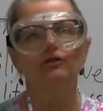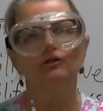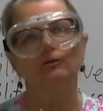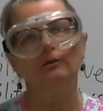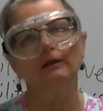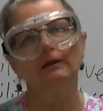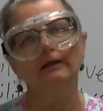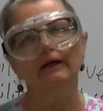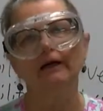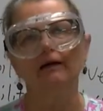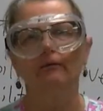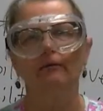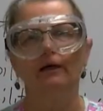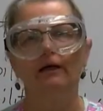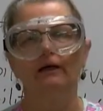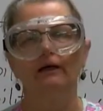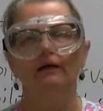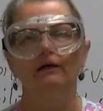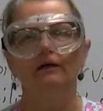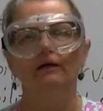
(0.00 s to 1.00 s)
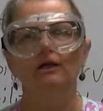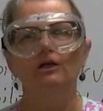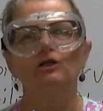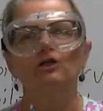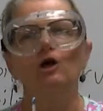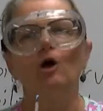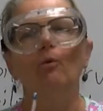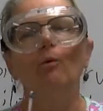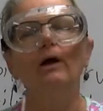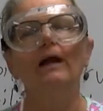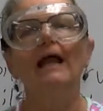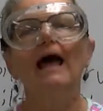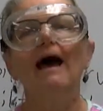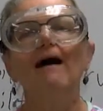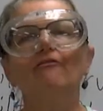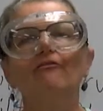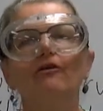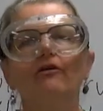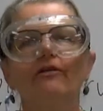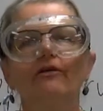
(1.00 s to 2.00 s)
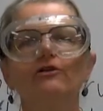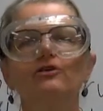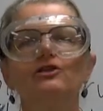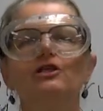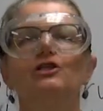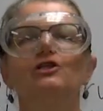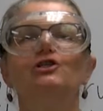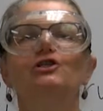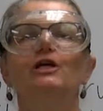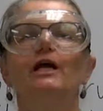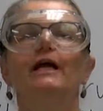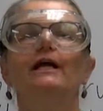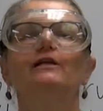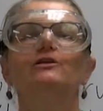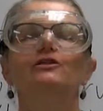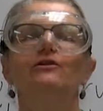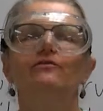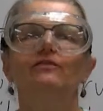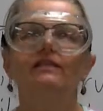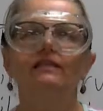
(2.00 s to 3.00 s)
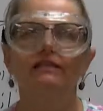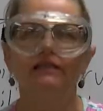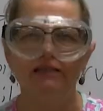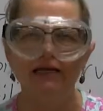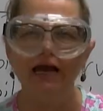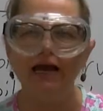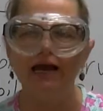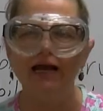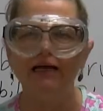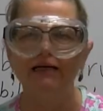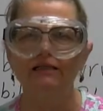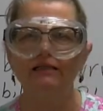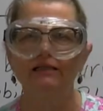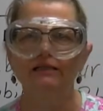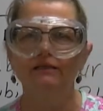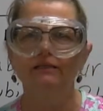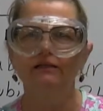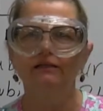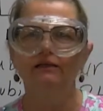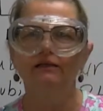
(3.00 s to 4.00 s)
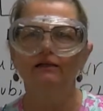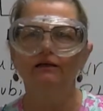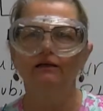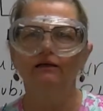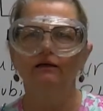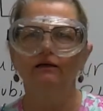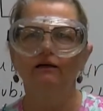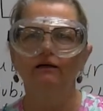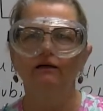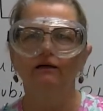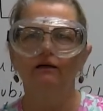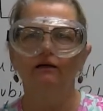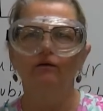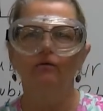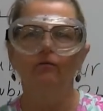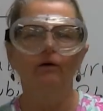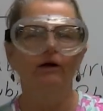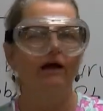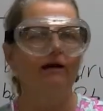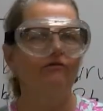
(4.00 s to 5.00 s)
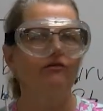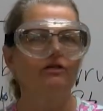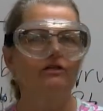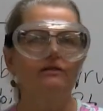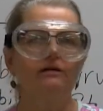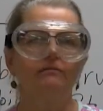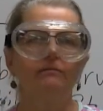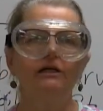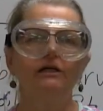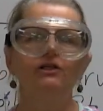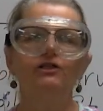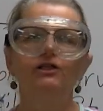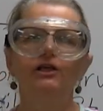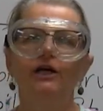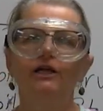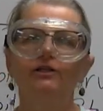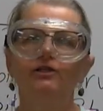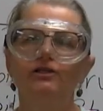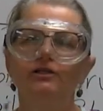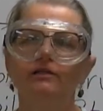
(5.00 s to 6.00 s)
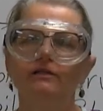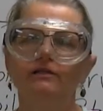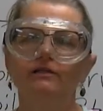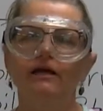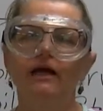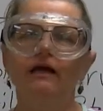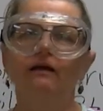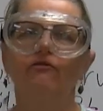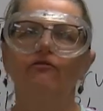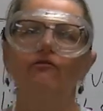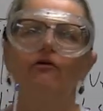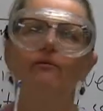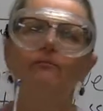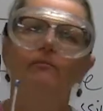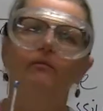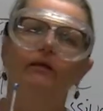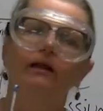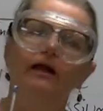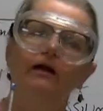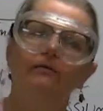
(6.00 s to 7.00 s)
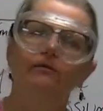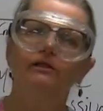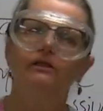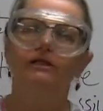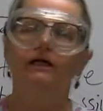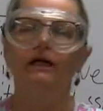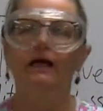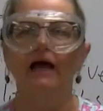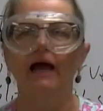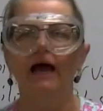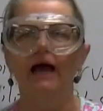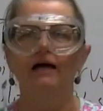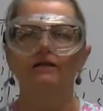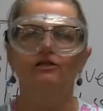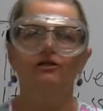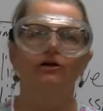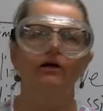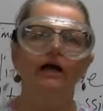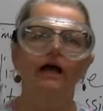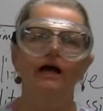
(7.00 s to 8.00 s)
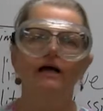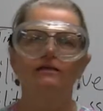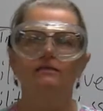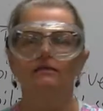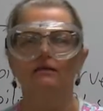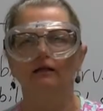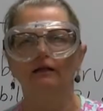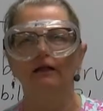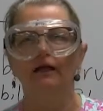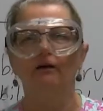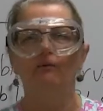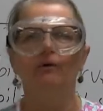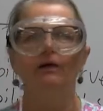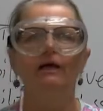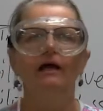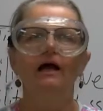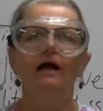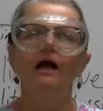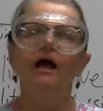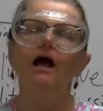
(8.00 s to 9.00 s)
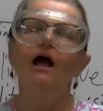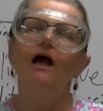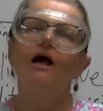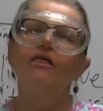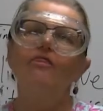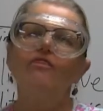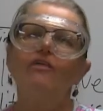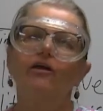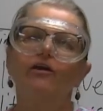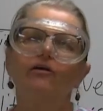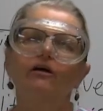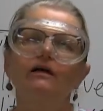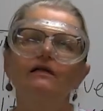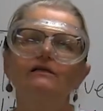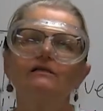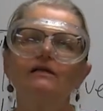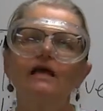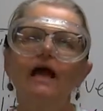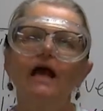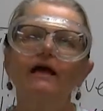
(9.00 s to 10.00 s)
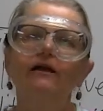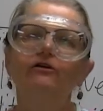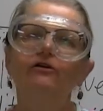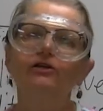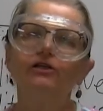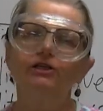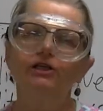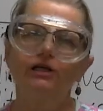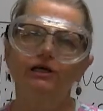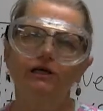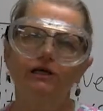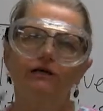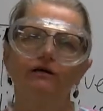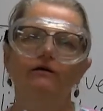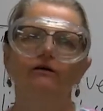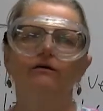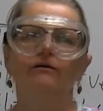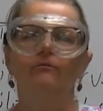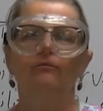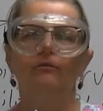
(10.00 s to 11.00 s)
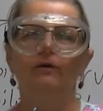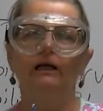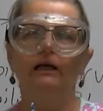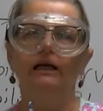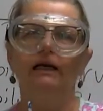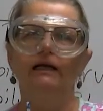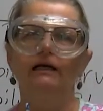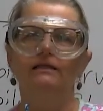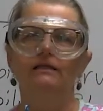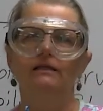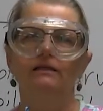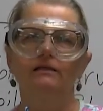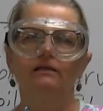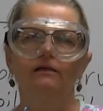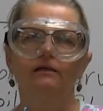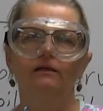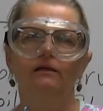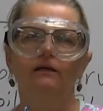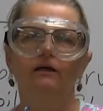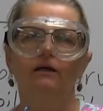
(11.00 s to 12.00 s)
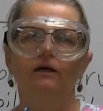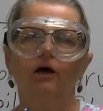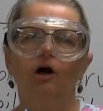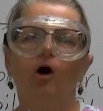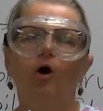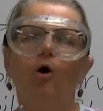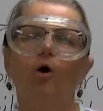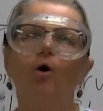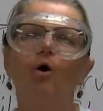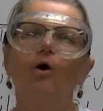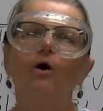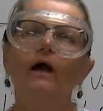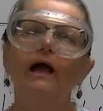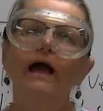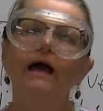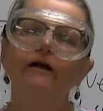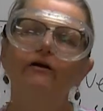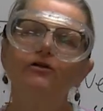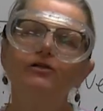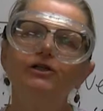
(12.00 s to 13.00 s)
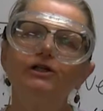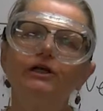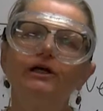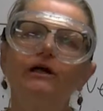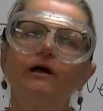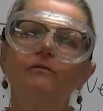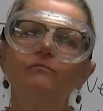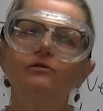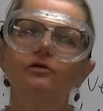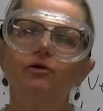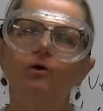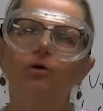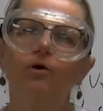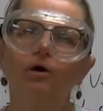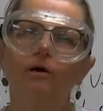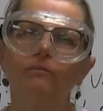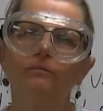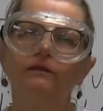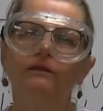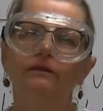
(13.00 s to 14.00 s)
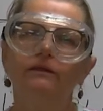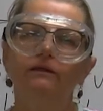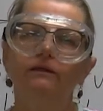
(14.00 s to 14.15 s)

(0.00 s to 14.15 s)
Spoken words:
to a liquid. So whenever there's a change of state, whenever something changes state from liquid to gas or gas to liquid, there is energy released or energy absorbed.